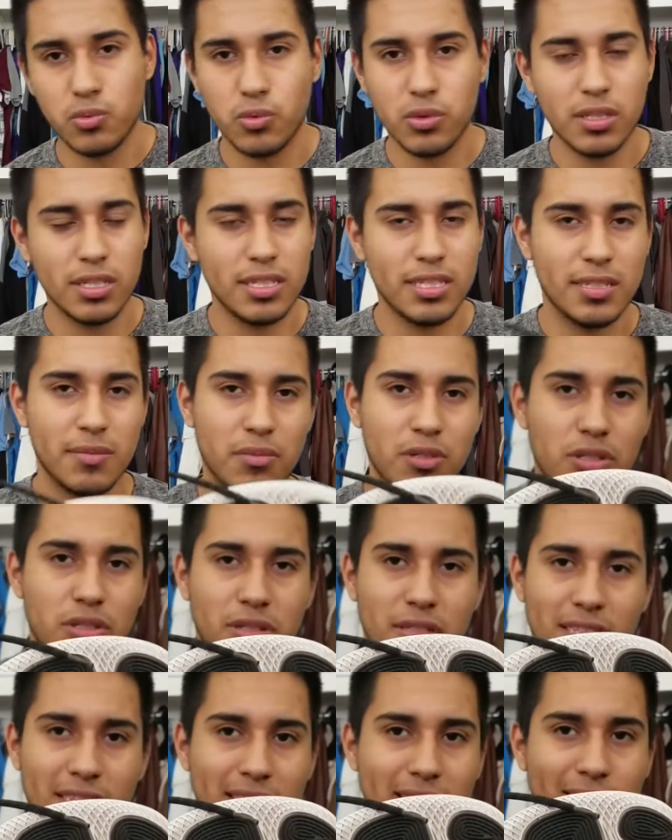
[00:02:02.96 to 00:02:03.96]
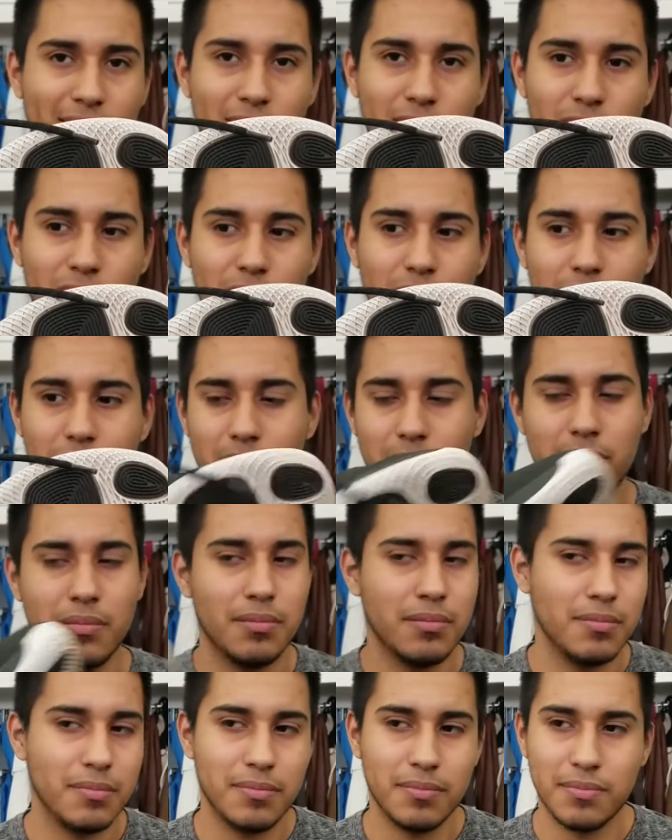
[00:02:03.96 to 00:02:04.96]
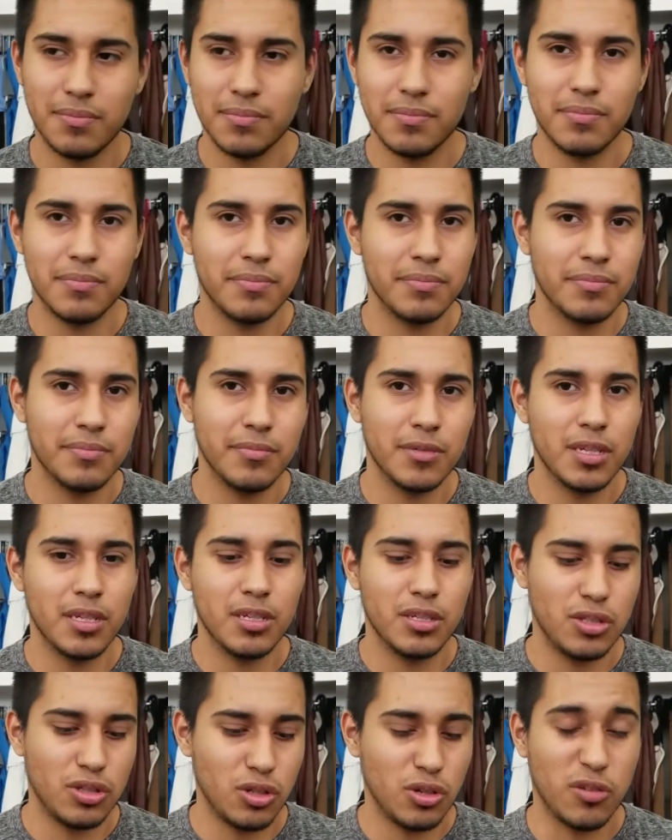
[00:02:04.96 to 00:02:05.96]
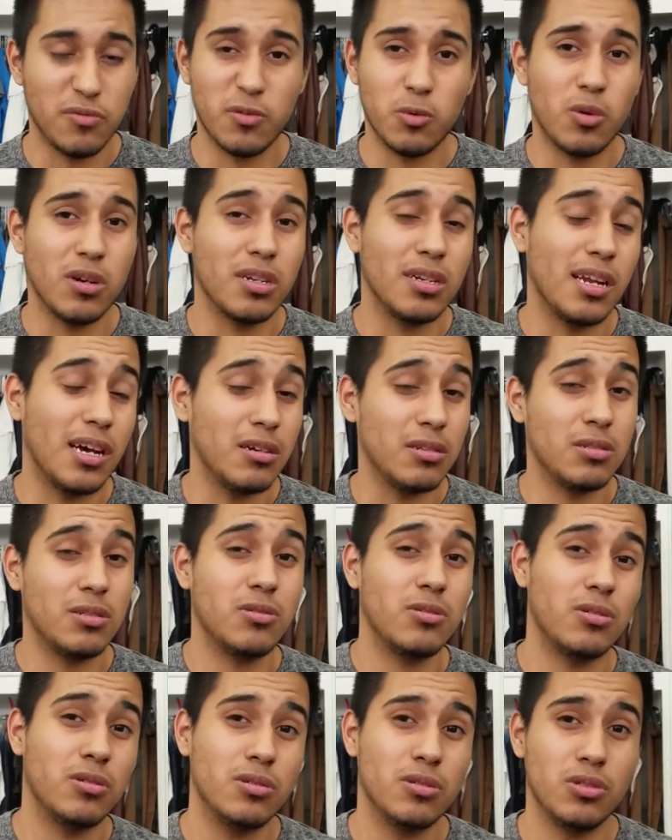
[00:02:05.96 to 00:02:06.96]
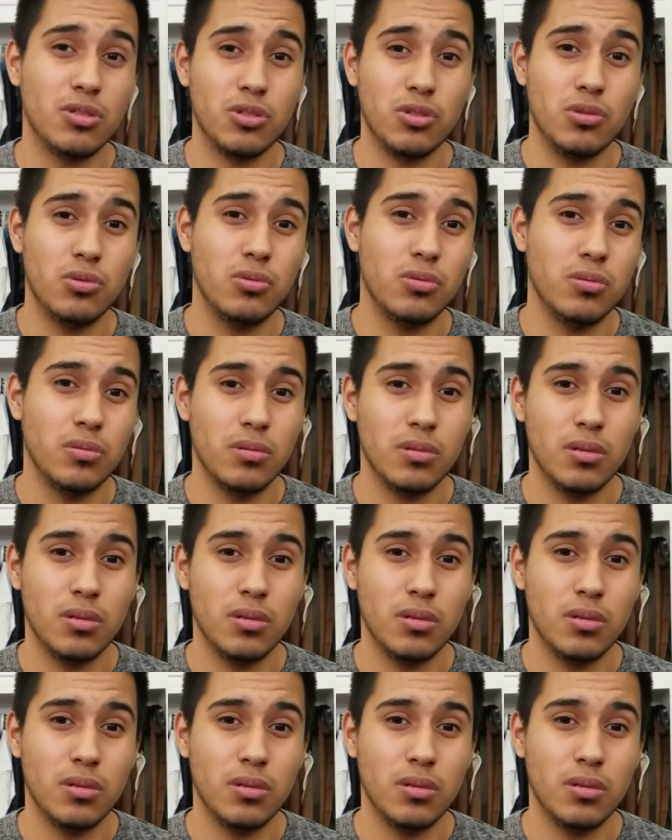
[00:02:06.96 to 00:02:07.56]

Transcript: really similar to this outdoors. So if you want an outdoor shoe,